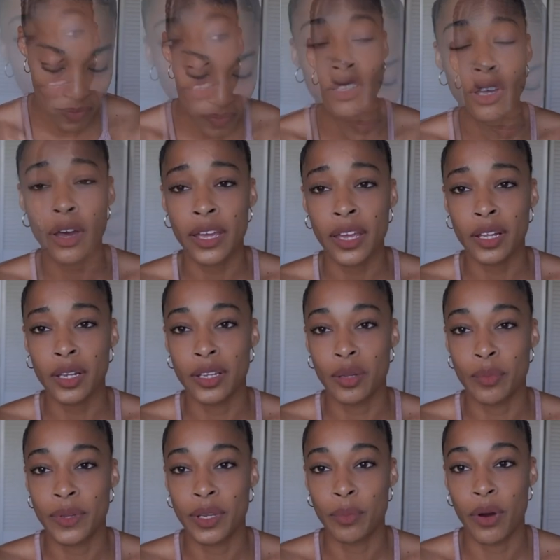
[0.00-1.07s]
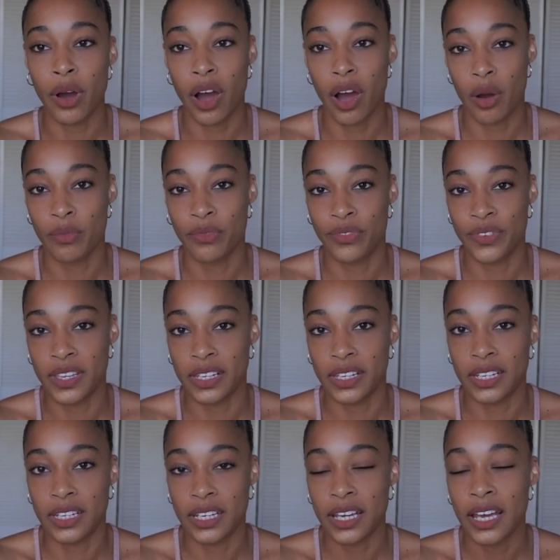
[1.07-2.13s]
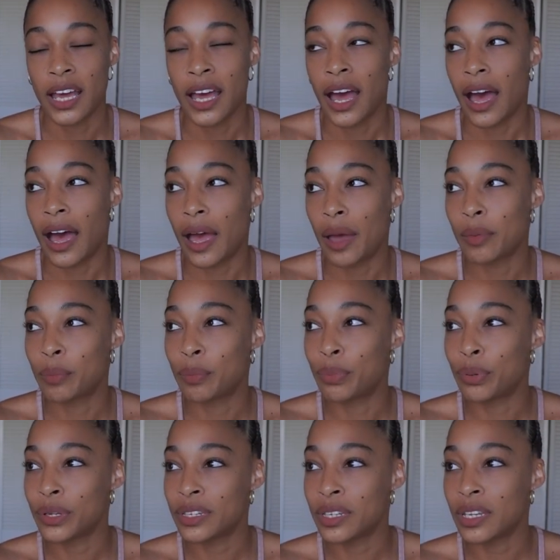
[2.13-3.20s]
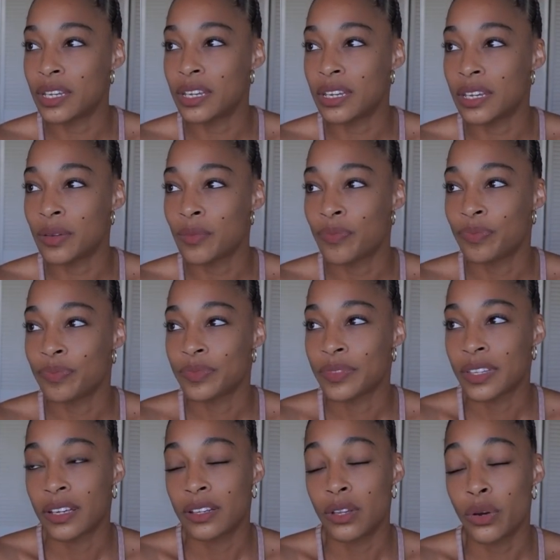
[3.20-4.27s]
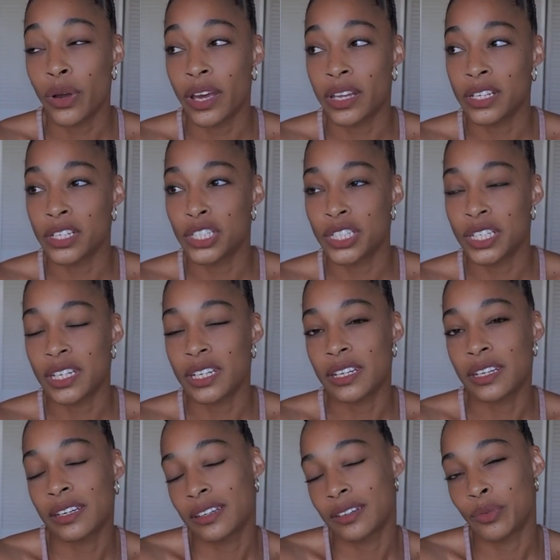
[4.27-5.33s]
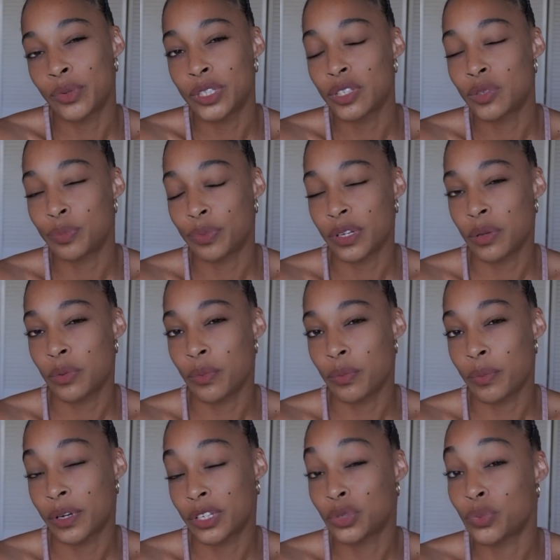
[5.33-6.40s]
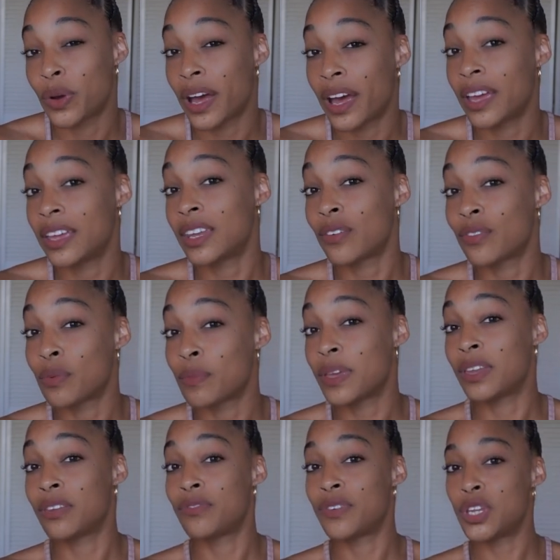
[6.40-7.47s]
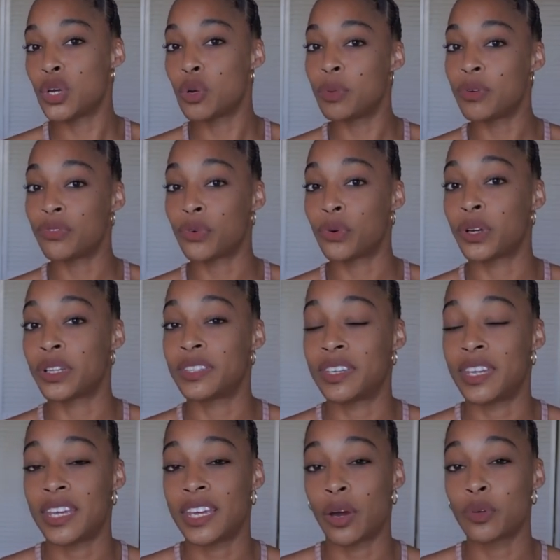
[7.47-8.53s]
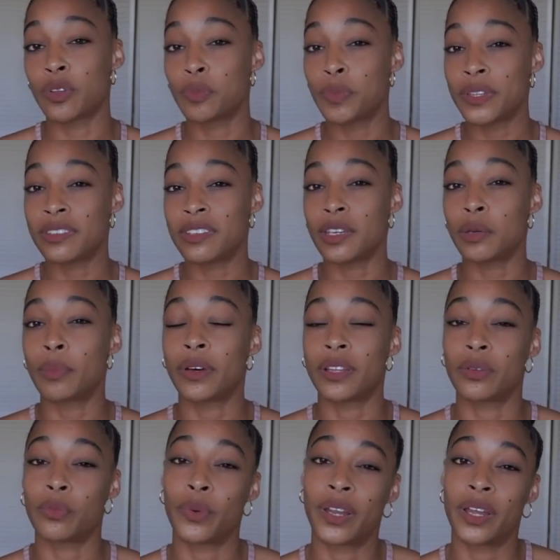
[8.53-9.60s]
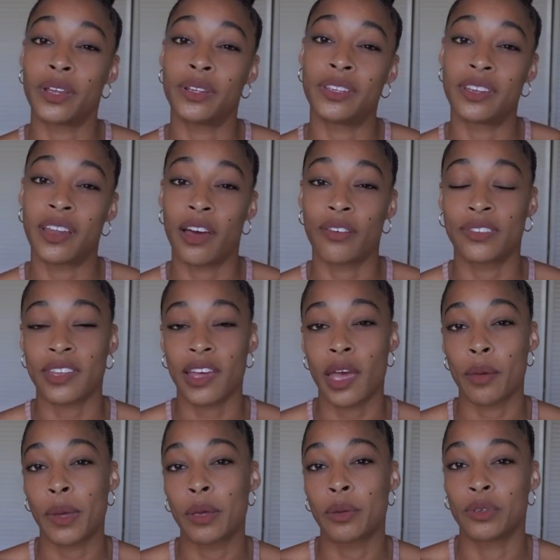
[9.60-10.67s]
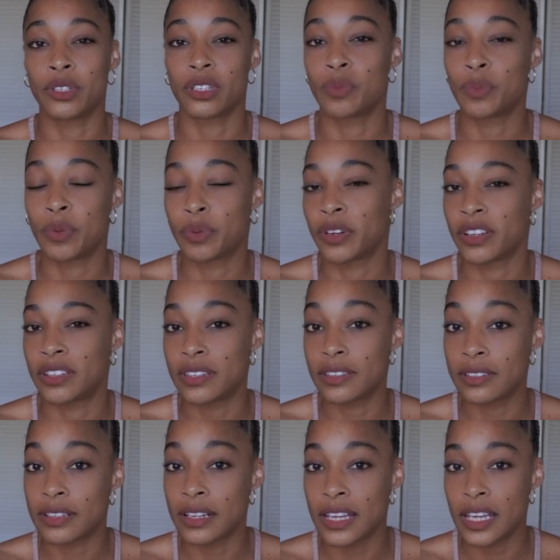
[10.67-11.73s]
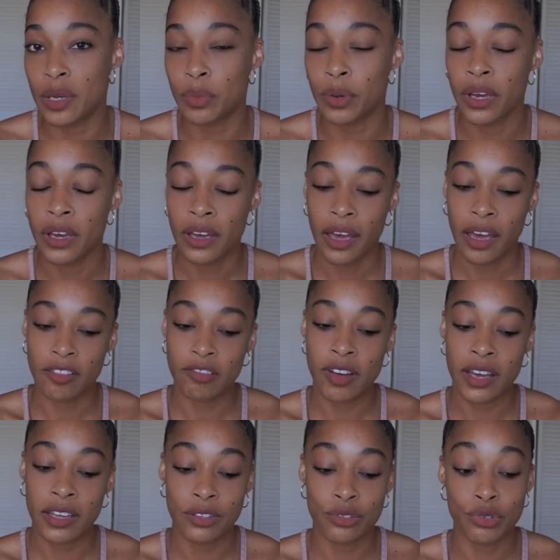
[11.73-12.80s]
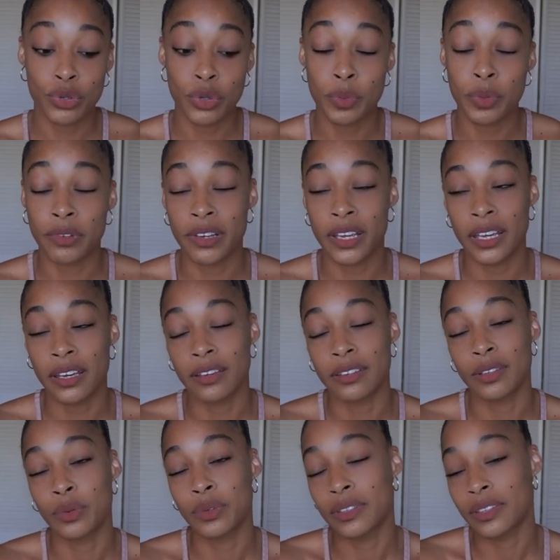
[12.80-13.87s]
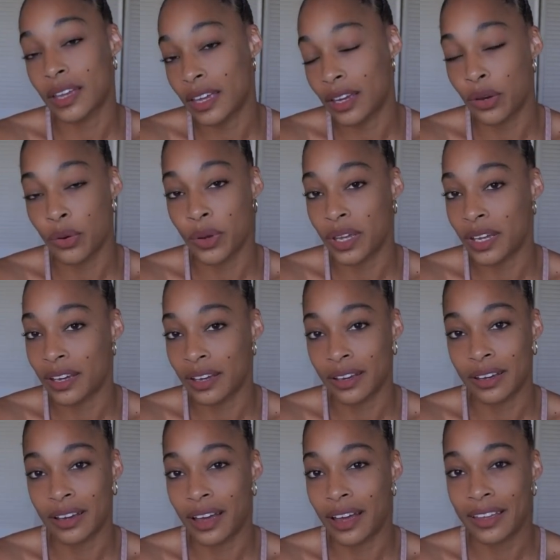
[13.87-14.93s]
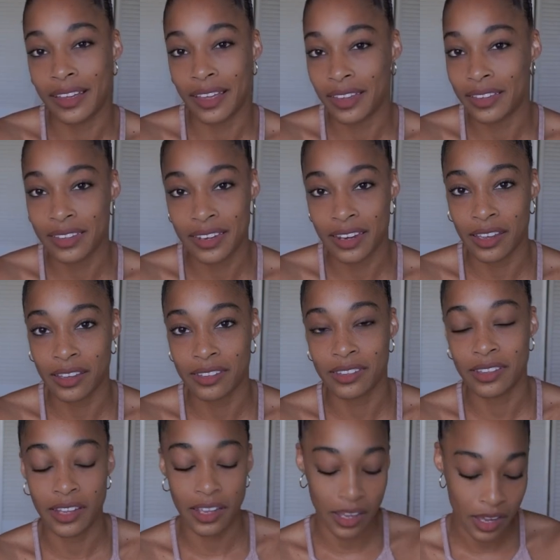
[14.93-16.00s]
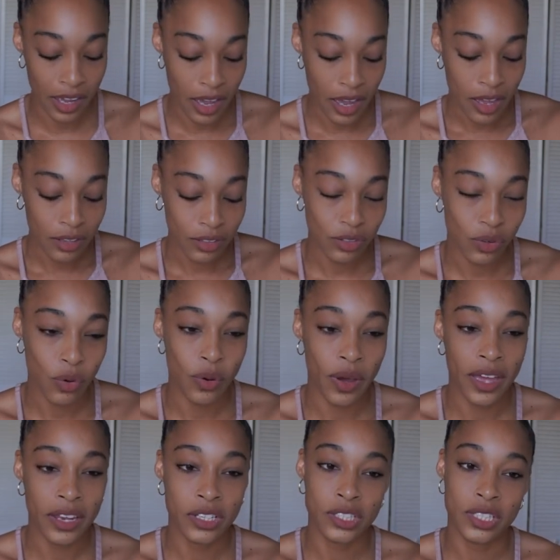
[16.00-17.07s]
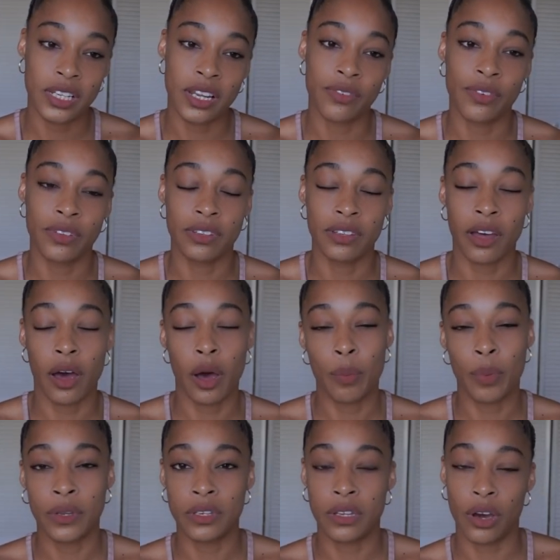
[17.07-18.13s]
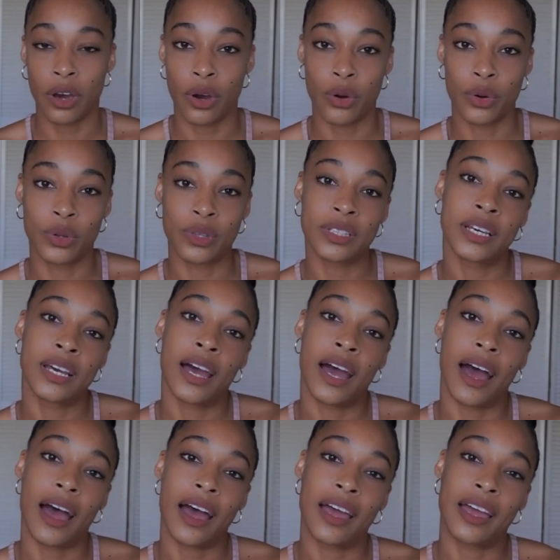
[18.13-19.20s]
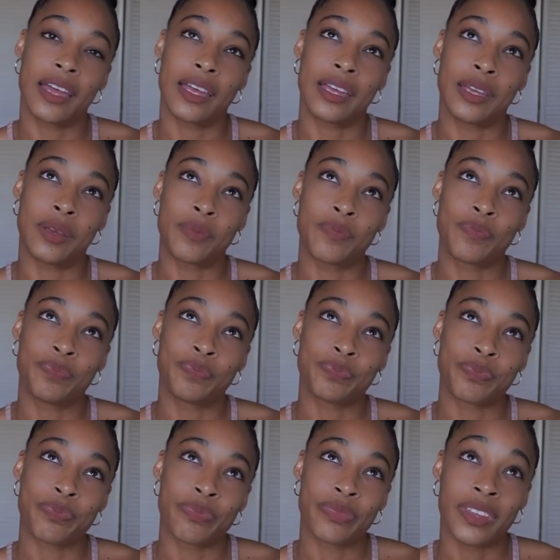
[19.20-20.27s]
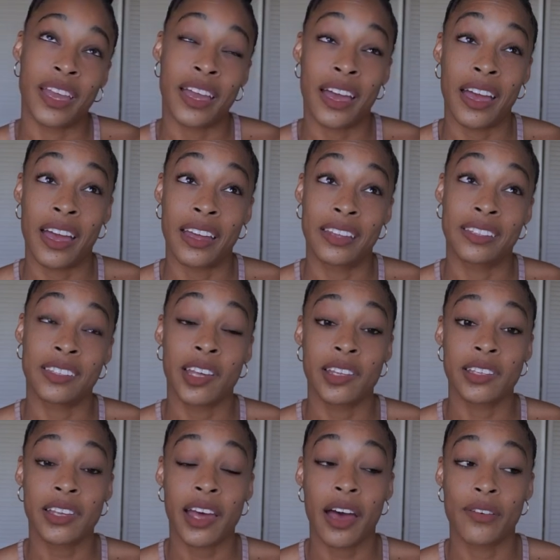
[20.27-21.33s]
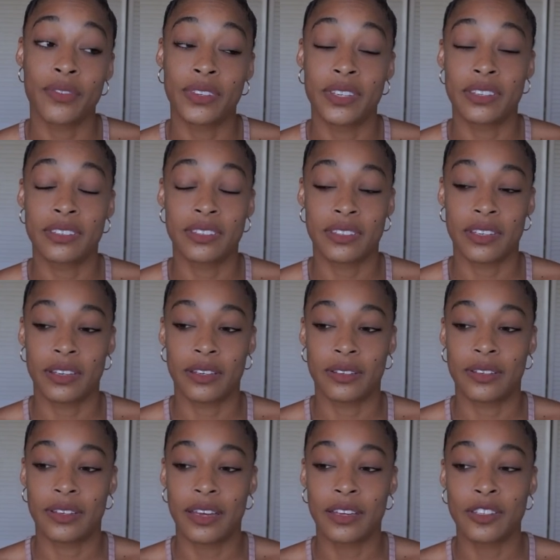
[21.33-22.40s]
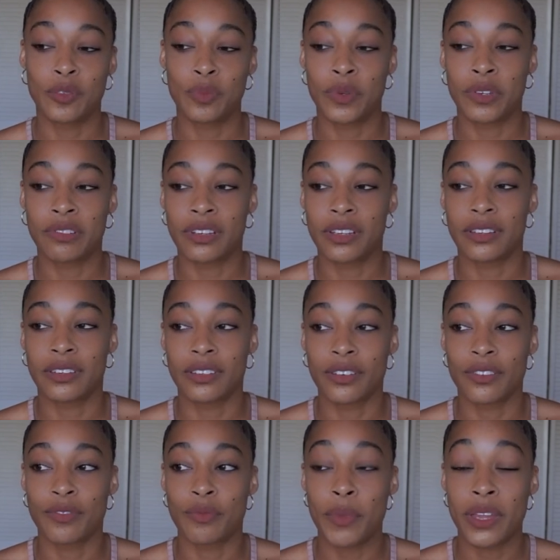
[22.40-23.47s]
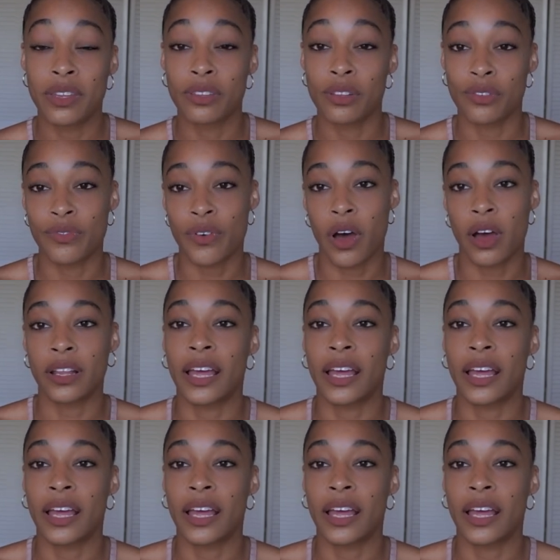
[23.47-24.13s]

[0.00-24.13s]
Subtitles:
Talking a little bit about how I'm feeling, I'm pretty low energy, which is pretty much why I never made a video before today. I was busy, but when I did have time, I just preferred to sleep, rest, recuperate, because it was like going again the next day. So energy levels are up and down. I tend to have this experience of mental fog.